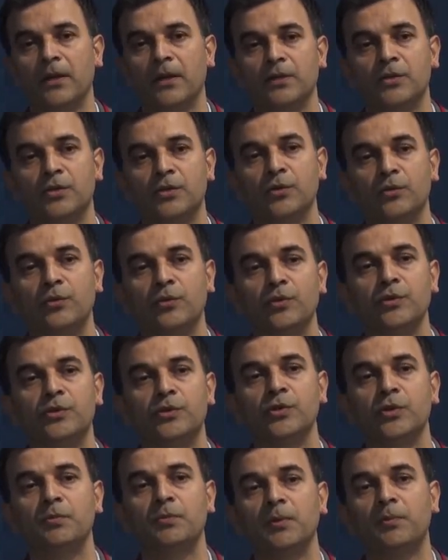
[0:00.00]
So who
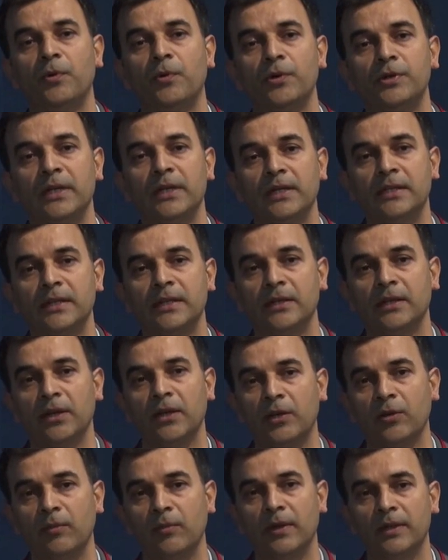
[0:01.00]
should be protecting the
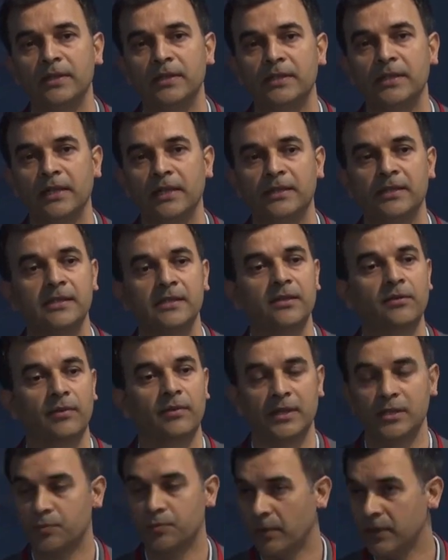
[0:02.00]
humanist? It is the
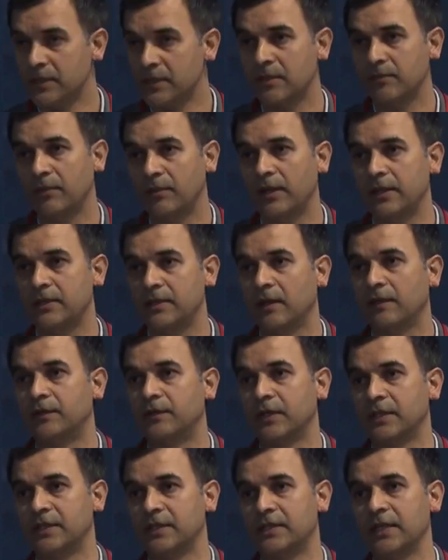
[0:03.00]
responsibility of
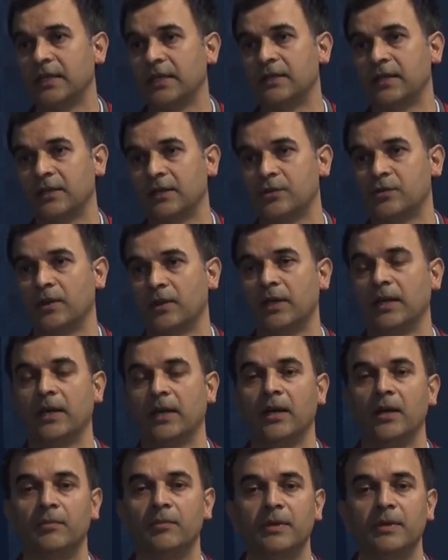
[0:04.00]
the state, actually.